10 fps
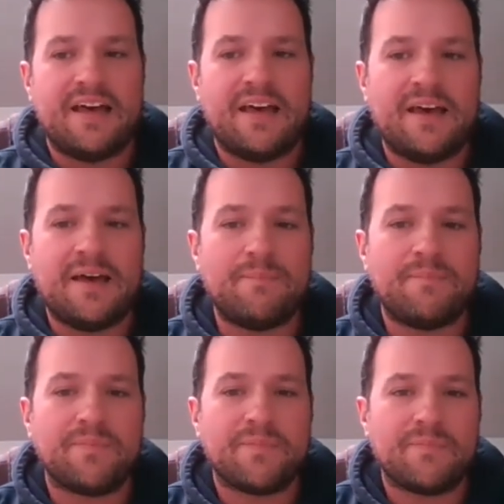
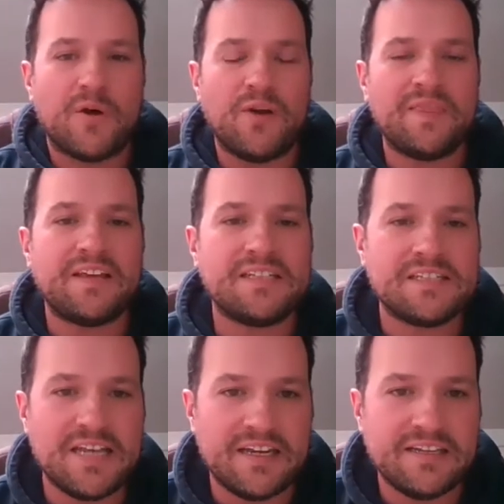But when they
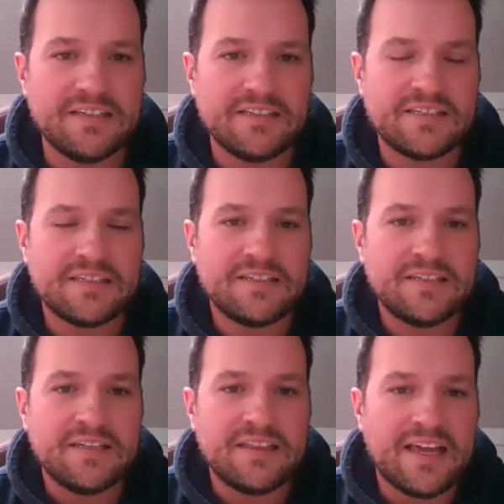sinned,
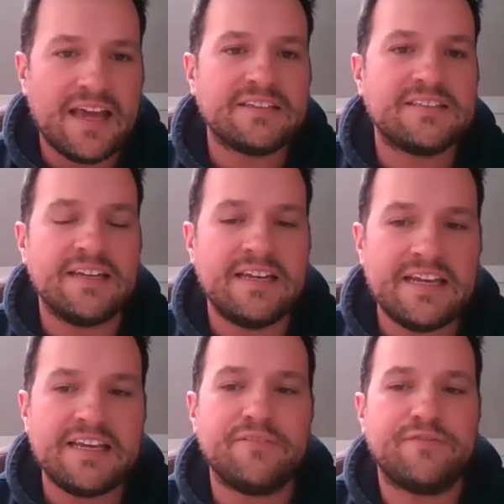they had to
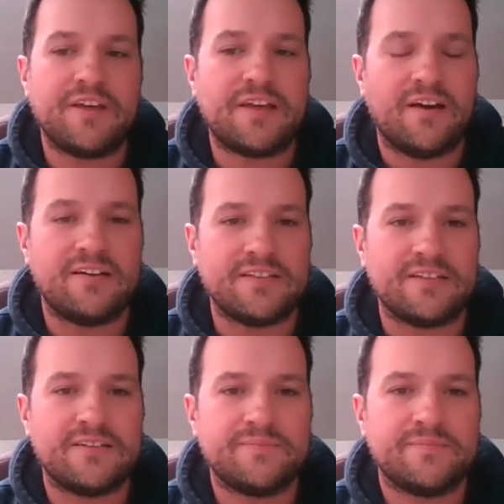leave the
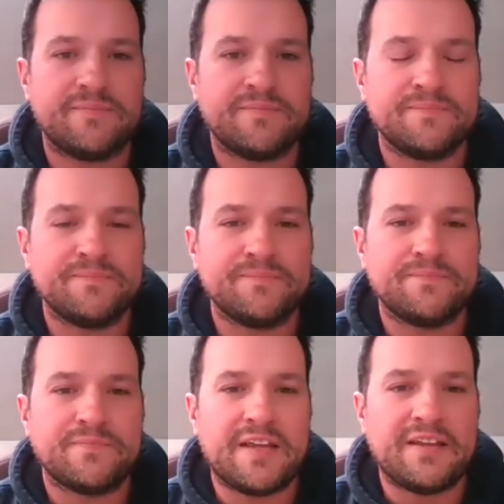garden.
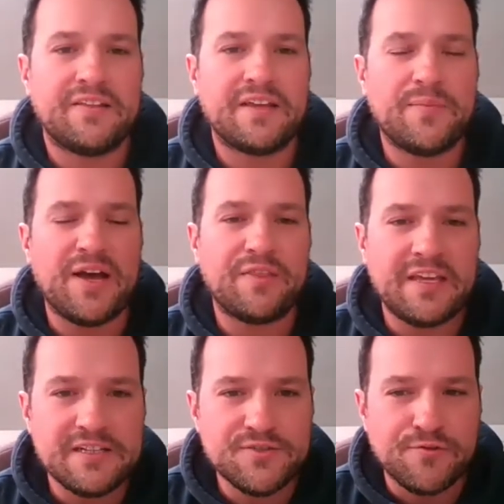And you think about
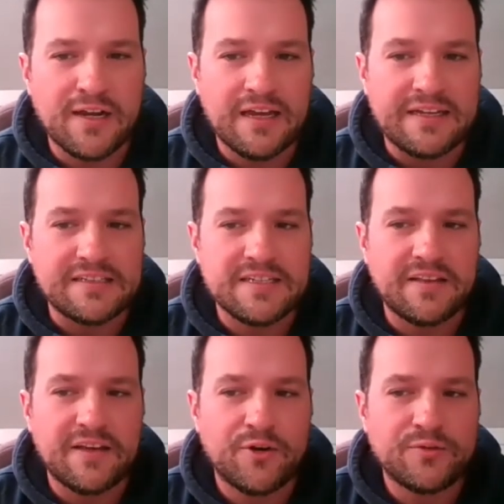the Israelites
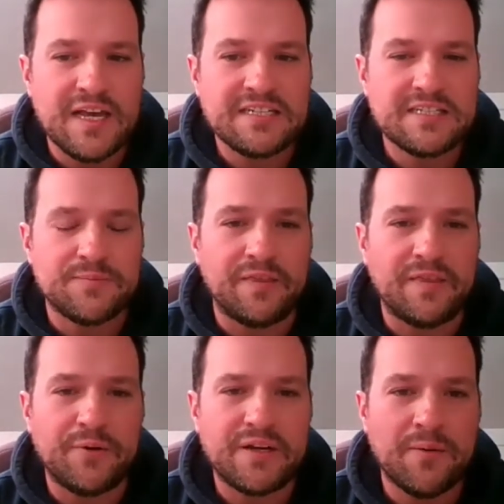in the Old Testament,
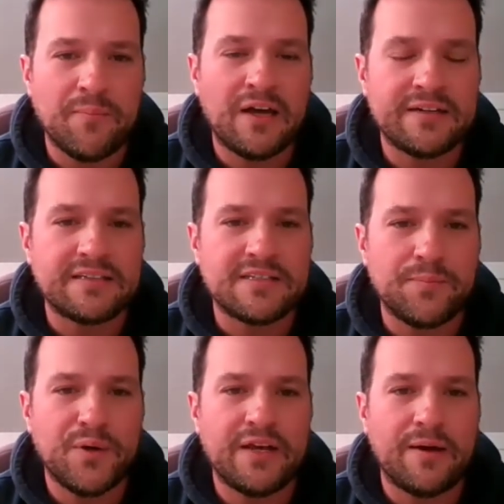they were commanded to
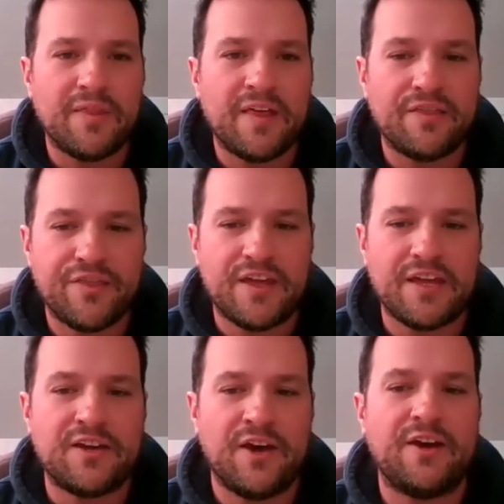put up that
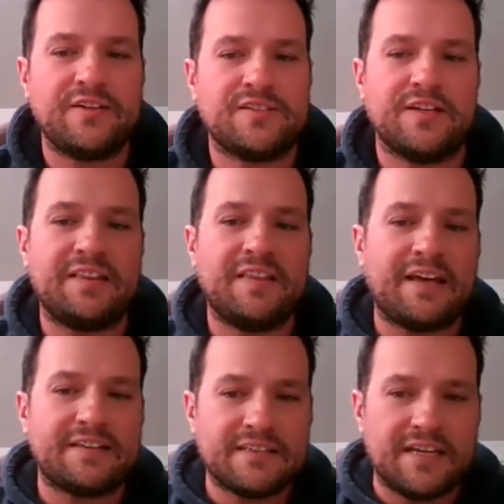thick curtain
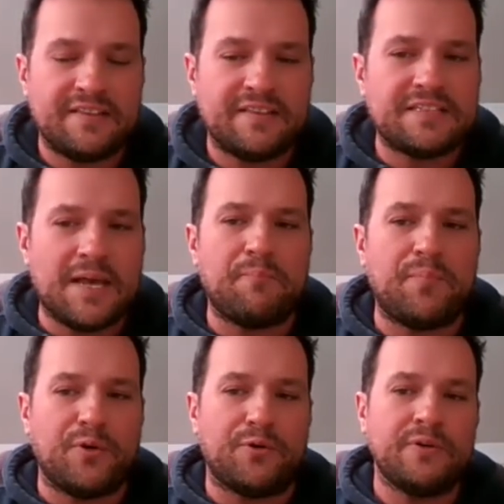in the
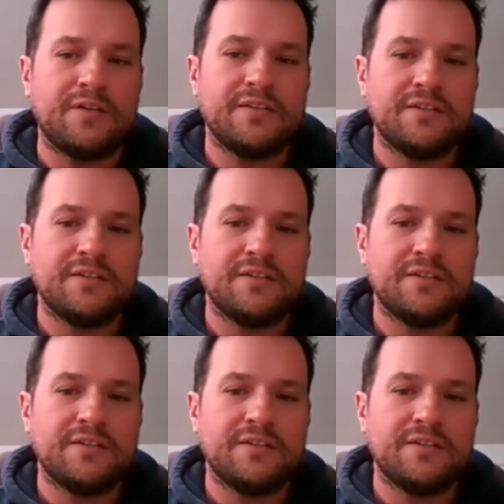temple